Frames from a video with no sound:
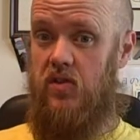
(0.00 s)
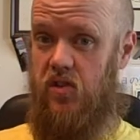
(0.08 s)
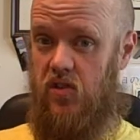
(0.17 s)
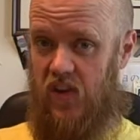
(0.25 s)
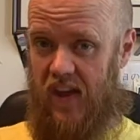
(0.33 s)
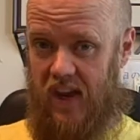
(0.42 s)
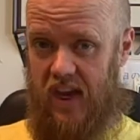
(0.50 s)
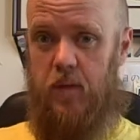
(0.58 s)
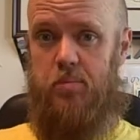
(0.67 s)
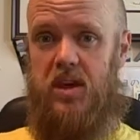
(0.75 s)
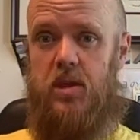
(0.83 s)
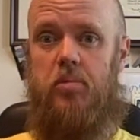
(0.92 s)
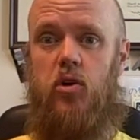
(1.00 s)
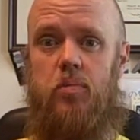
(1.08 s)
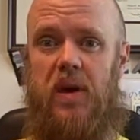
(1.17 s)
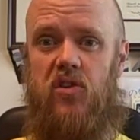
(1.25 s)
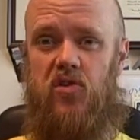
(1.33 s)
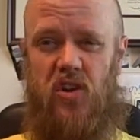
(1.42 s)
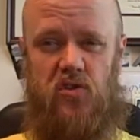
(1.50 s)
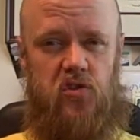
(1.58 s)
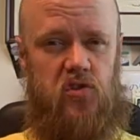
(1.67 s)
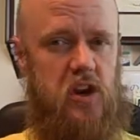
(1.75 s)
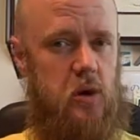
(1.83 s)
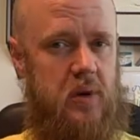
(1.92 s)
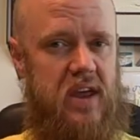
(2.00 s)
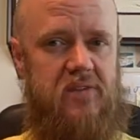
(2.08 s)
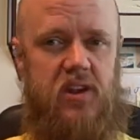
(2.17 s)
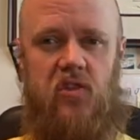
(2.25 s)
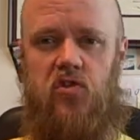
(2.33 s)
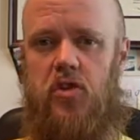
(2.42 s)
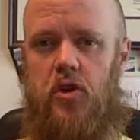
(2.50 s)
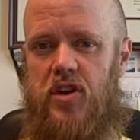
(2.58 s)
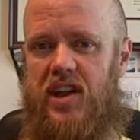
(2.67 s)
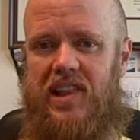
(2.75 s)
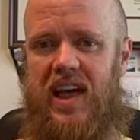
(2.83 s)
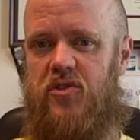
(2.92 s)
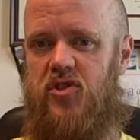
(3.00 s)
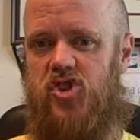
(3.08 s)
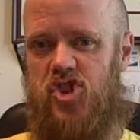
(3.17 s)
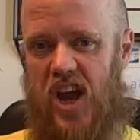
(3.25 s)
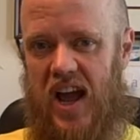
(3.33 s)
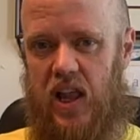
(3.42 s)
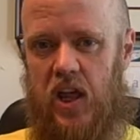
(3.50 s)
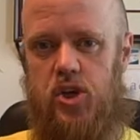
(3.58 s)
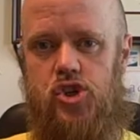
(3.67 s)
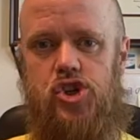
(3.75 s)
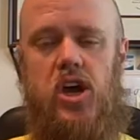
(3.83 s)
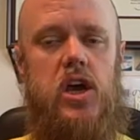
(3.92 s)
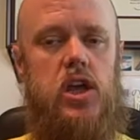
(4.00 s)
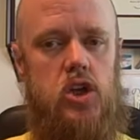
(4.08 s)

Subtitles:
detaining people based on secret evidence that they're not allowed to challenge.